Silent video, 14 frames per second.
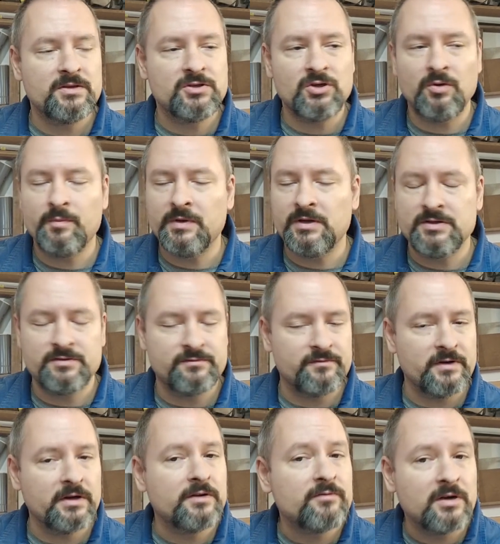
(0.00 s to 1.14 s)
topic is
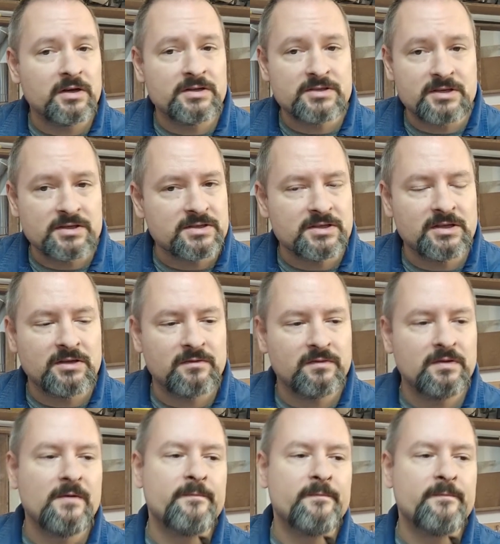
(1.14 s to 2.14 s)
really, really sensitive,